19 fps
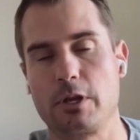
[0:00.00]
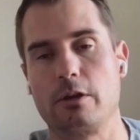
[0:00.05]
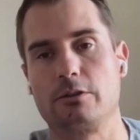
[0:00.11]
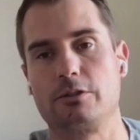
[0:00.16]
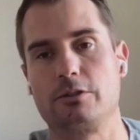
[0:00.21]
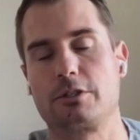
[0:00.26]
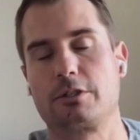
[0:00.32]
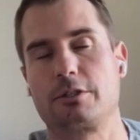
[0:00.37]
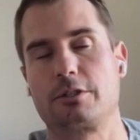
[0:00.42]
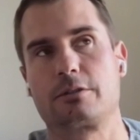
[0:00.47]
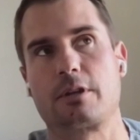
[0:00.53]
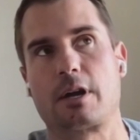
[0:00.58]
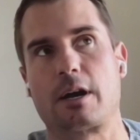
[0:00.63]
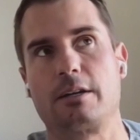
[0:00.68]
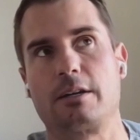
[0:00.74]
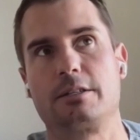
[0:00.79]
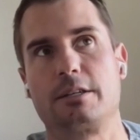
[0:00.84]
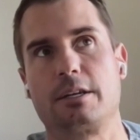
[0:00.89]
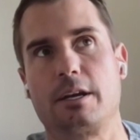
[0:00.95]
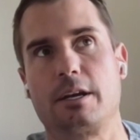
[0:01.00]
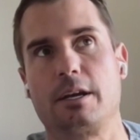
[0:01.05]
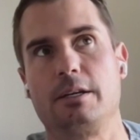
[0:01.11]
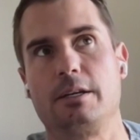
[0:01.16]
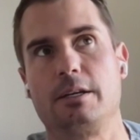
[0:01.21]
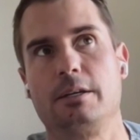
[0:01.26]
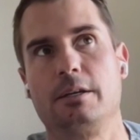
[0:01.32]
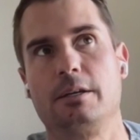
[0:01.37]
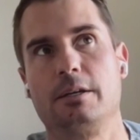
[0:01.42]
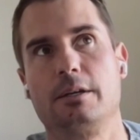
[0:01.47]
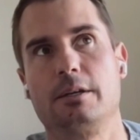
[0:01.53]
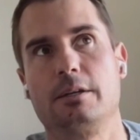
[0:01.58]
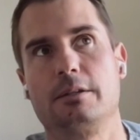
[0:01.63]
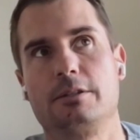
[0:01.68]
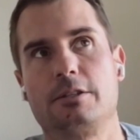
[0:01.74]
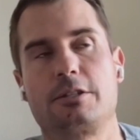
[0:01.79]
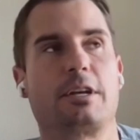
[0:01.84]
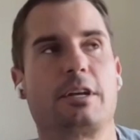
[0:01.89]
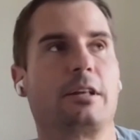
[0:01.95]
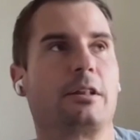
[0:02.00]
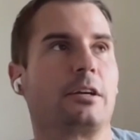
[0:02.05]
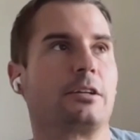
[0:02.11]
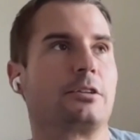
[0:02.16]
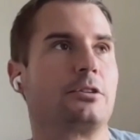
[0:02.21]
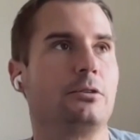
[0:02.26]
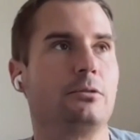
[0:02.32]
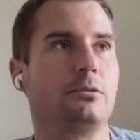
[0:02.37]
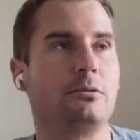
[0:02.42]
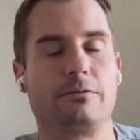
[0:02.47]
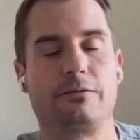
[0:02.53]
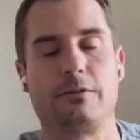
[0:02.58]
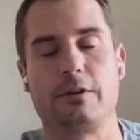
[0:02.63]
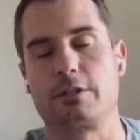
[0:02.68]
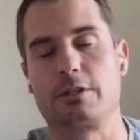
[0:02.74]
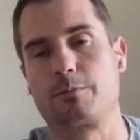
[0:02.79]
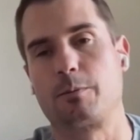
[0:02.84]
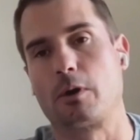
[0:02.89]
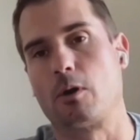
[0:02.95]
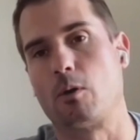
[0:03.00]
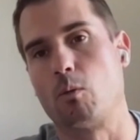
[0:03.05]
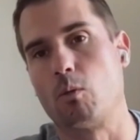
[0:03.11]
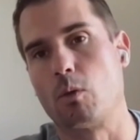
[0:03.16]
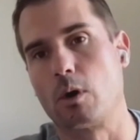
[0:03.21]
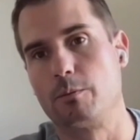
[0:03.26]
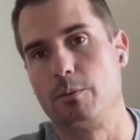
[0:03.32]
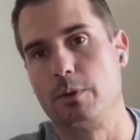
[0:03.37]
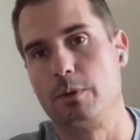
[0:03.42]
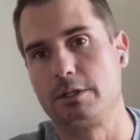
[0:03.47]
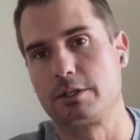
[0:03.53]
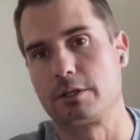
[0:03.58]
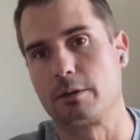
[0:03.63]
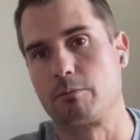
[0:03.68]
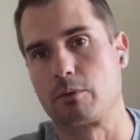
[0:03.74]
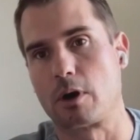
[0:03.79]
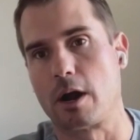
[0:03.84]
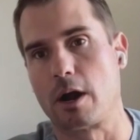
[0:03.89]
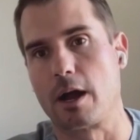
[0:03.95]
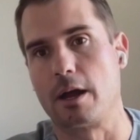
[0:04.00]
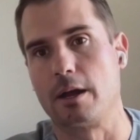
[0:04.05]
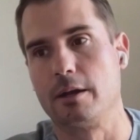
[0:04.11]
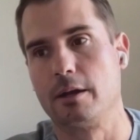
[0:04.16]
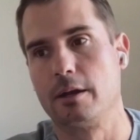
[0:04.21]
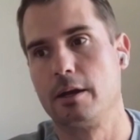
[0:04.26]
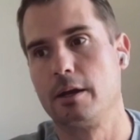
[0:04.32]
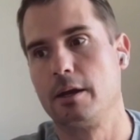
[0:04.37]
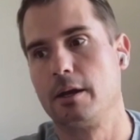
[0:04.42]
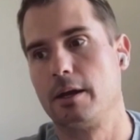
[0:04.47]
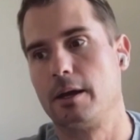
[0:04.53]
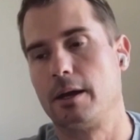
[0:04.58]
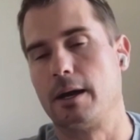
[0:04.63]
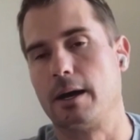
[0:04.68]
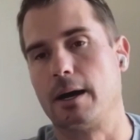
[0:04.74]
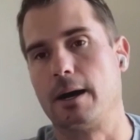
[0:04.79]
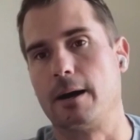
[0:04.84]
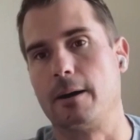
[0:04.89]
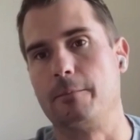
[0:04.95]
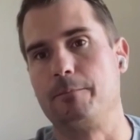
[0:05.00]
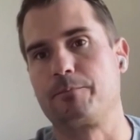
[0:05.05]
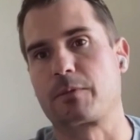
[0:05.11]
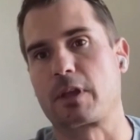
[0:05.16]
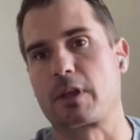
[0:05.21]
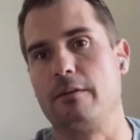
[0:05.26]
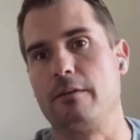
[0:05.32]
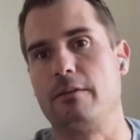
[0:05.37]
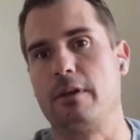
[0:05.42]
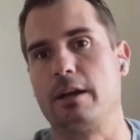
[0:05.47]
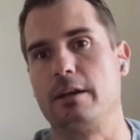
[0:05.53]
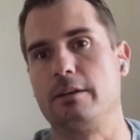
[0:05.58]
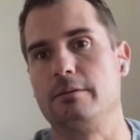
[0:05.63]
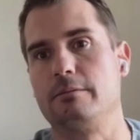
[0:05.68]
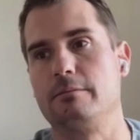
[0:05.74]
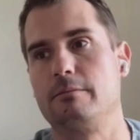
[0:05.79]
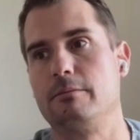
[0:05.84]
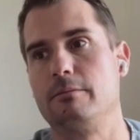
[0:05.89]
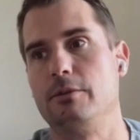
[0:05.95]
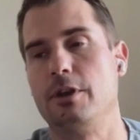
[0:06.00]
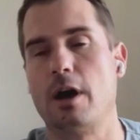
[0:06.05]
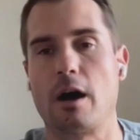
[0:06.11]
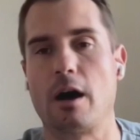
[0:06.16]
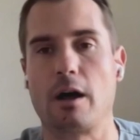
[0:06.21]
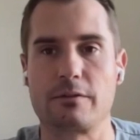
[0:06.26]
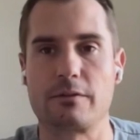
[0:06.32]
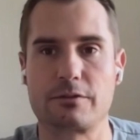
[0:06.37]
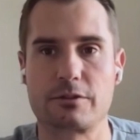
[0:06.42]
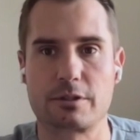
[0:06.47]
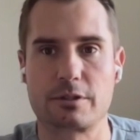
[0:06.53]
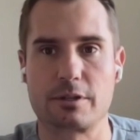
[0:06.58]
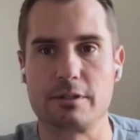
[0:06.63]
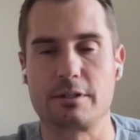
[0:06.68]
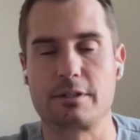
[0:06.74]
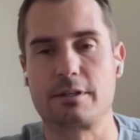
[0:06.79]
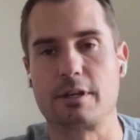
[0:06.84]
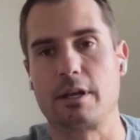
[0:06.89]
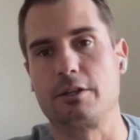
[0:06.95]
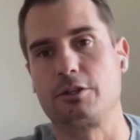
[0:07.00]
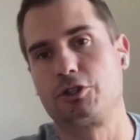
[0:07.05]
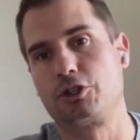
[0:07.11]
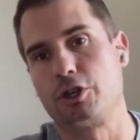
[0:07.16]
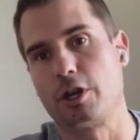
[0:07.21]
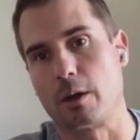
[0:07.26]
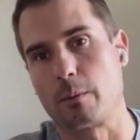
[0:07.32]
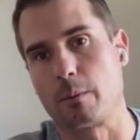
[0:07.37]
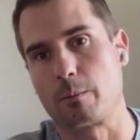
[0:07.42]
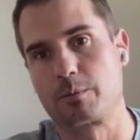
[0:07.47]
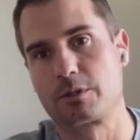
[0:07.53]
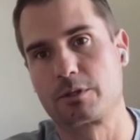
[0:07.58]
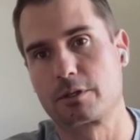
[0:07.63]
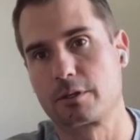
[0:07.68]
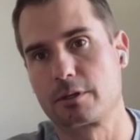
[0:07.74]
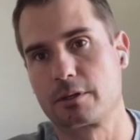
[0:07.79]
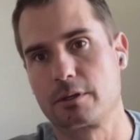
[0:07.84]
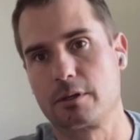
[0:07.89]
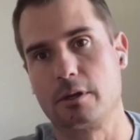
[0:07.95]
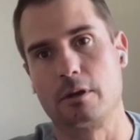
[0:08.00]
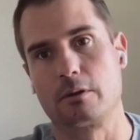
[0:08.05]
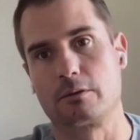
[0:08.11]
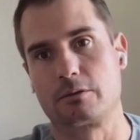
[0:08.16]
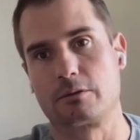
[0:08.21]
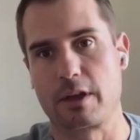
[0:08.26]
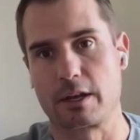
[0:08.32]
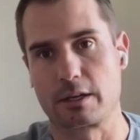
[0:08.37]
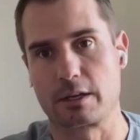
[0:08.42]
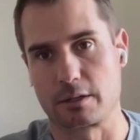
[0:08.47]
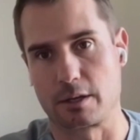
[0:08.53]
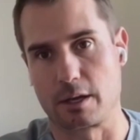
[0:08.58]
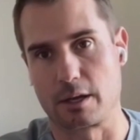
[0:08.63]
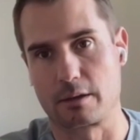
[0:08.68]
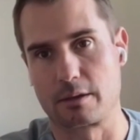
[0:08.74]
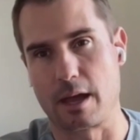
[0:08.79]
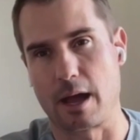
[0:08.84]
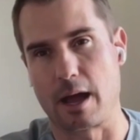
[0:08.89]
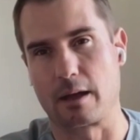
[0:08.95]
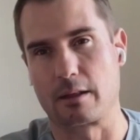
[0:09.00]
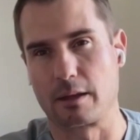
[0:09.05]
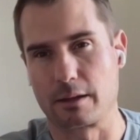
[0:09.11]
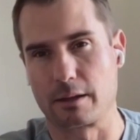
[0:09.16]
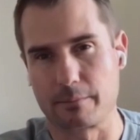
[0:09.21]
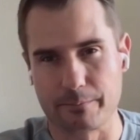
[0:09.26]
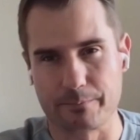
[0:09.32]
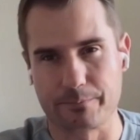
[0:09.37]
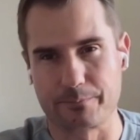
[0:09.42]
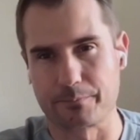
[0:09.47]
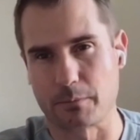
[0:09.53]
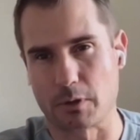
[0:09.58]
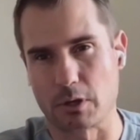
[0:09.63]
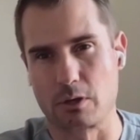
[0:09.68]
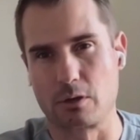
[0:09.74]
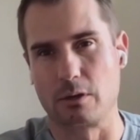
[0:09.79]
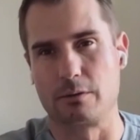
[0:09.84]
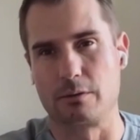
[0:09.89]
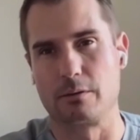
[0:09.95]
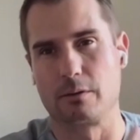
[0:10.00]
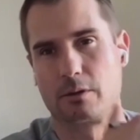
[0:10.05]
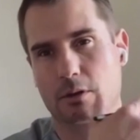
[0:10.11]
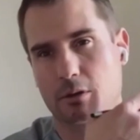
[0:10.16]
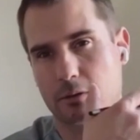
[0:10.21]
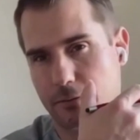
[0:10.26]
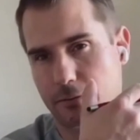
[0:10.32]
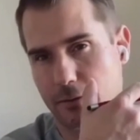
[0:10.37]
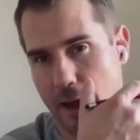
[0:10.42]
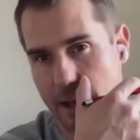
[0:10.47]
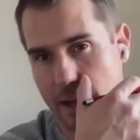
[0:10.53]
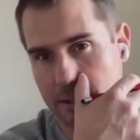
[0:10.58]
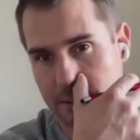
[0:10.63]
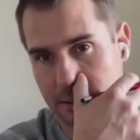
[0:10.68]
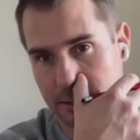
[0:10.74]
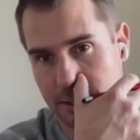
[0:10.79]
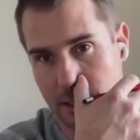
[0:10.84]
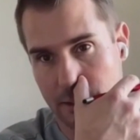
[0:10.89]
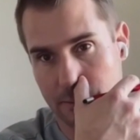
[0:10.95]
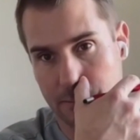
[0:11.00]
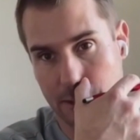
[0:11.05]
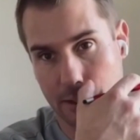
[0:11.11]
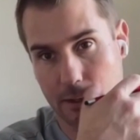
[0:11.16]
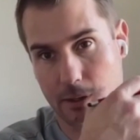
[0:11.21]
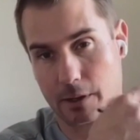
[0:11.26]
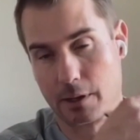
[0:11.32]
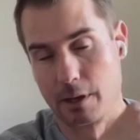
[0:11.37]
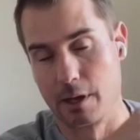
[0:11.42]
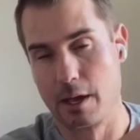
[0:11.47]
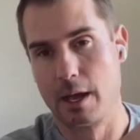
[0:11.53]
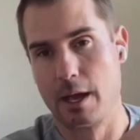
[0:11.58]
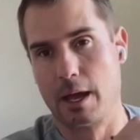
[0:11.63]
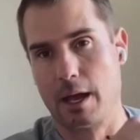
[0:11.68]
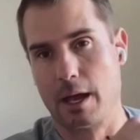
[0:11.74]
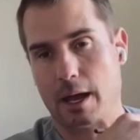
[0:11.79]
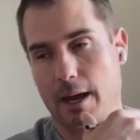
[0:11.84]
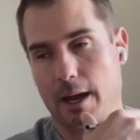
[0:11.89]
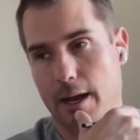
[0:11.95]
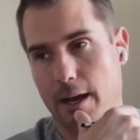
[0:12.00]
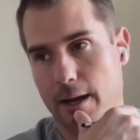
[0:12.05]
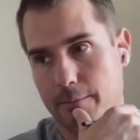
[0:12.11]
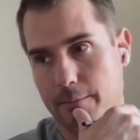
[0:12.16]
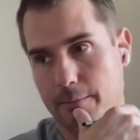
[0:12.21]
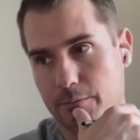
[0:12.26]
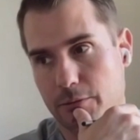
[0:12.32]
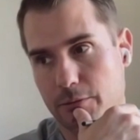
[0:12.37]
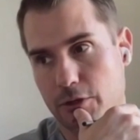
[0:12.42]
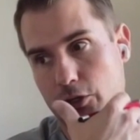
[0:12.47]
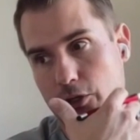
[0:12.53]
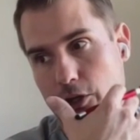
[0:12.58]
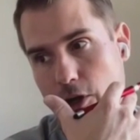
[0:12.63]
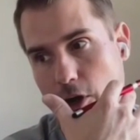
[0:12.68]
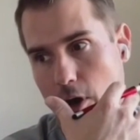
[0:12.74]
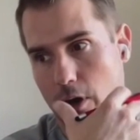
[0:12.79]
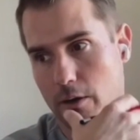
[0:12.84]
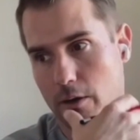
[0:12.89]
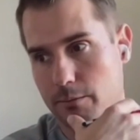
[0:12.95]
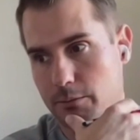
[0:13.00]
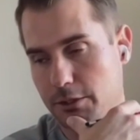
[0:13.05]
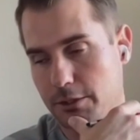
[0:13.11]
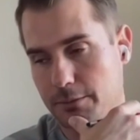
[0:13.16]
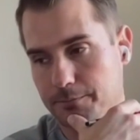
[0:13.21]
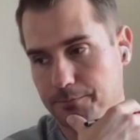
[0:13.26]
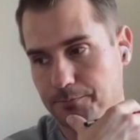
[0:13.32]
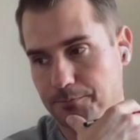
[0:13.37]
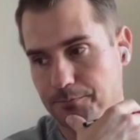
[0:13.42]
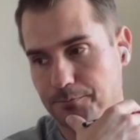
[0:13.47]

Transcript: you know, I'd say like tuna fish, but on one piece of bread, and then nuts instead of chips, you know, things like that, like good fats type deal, good carbs.